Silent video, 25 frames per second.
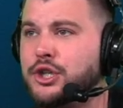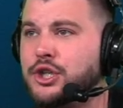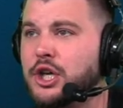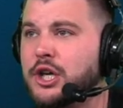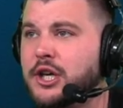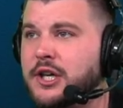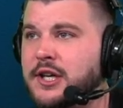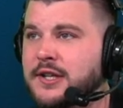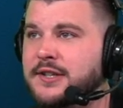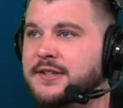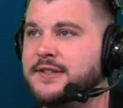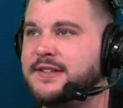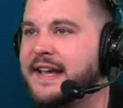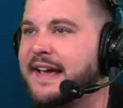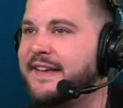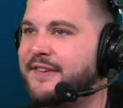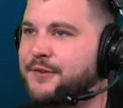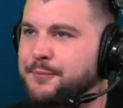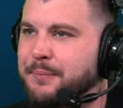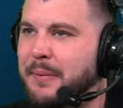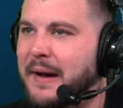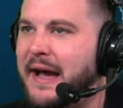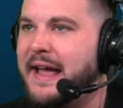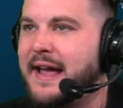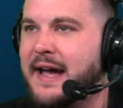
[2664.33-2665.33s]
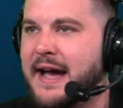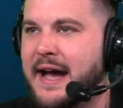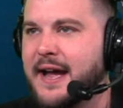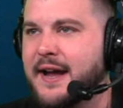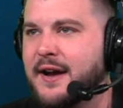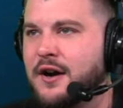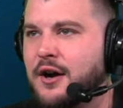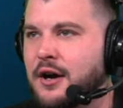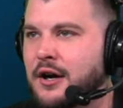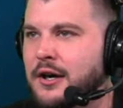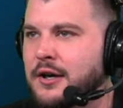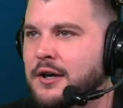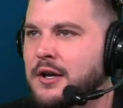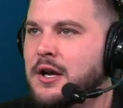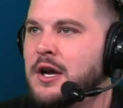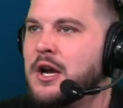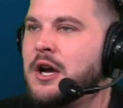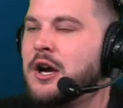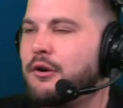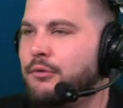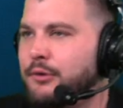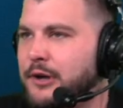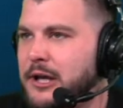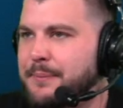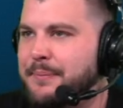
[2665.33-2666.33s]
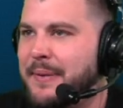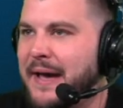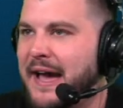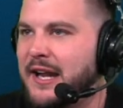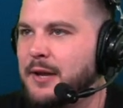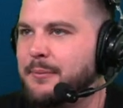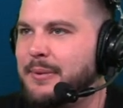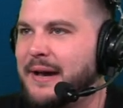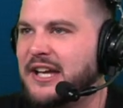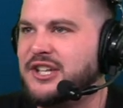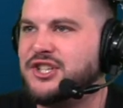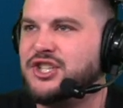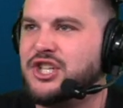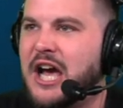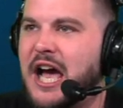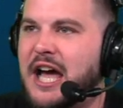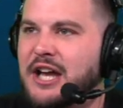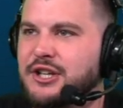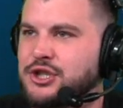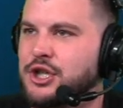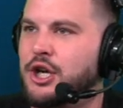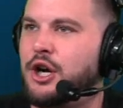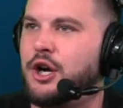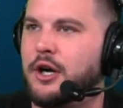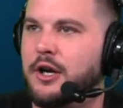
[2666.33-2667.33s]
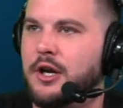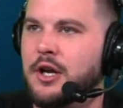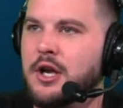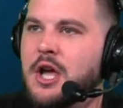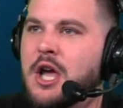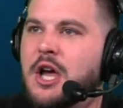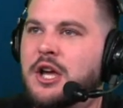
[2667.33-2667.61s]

Good contest by Ihart. Rebounded by Josh Hart.